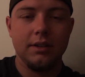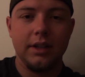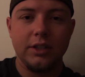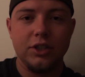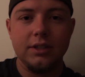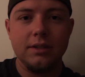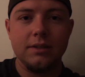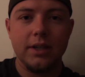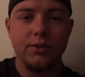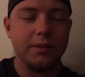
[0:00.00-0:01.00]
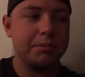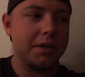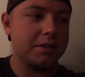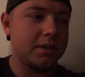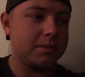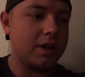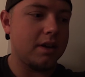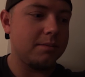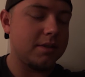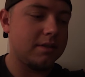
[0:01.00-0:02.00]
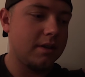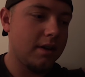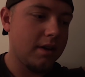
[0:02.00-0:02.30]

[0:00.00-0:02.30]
like cheese, I drink milk sometimes,